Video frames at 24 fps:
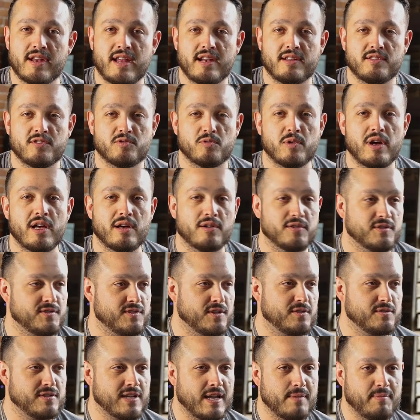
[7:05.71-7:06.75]
as well. So
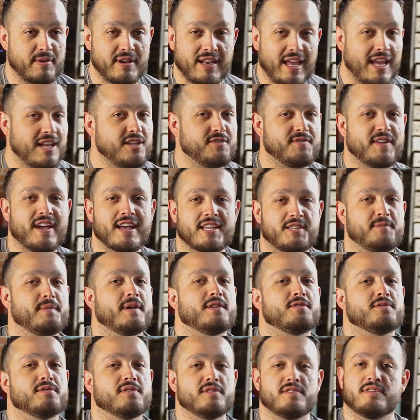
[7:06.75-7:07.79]
type in HVAC
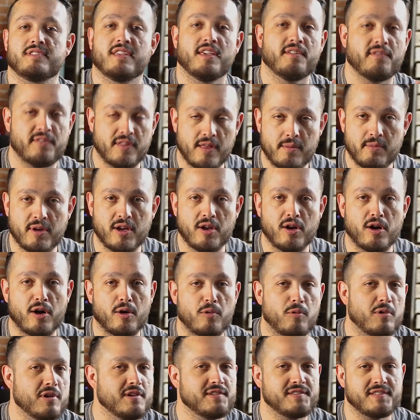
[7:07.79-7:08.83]
specialist, give them a call.
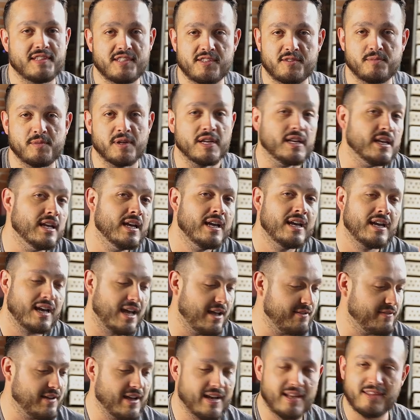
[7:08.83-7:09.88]
What does this mean?
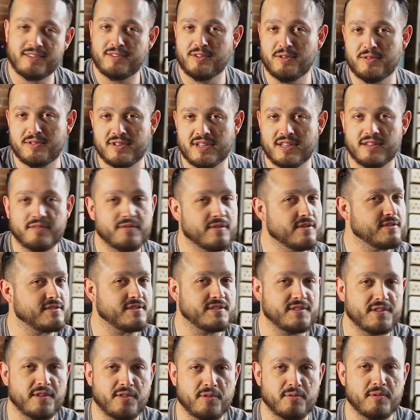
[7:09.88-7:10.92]
I've got a 2-ton
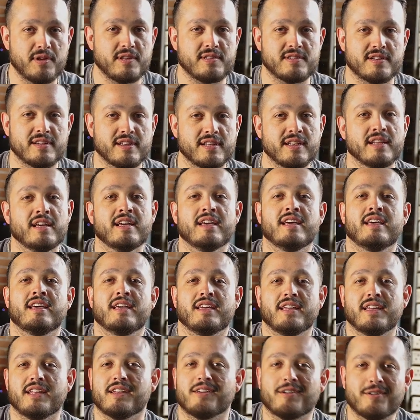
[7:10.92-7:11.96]
versus a 3-ton.
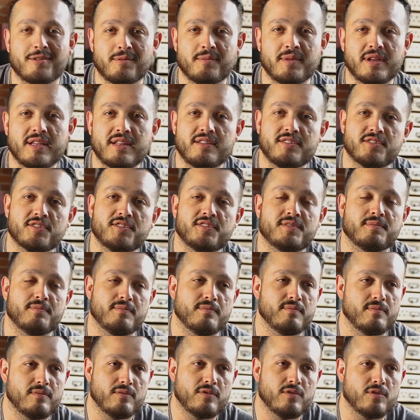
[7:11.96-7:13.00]
You know what I mean? Just
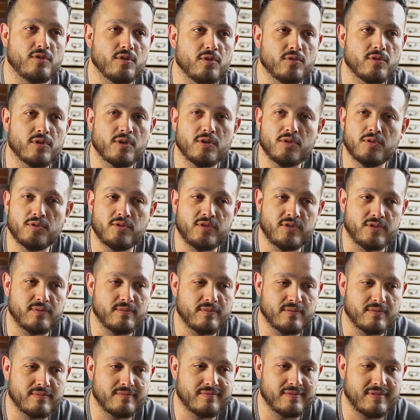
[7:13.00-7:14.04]
do those
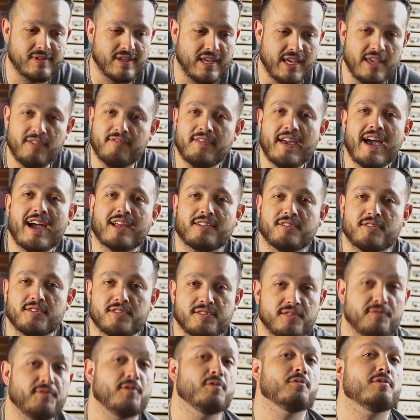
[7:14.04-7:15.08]
key factors
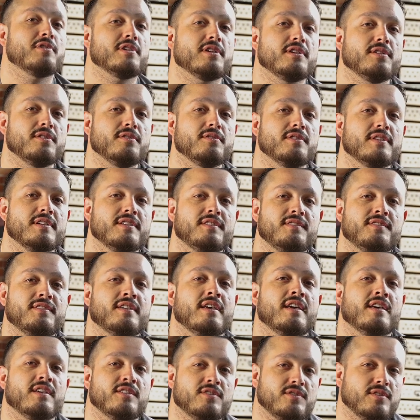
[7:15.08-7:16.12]
if you want to do this,
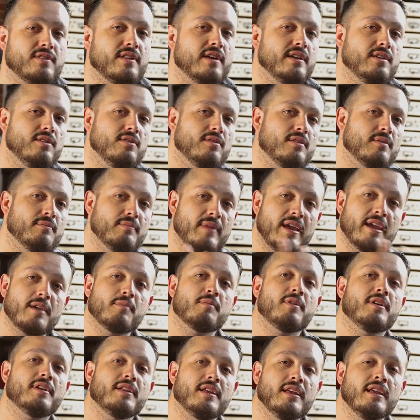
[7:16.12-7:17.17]
so that you can make money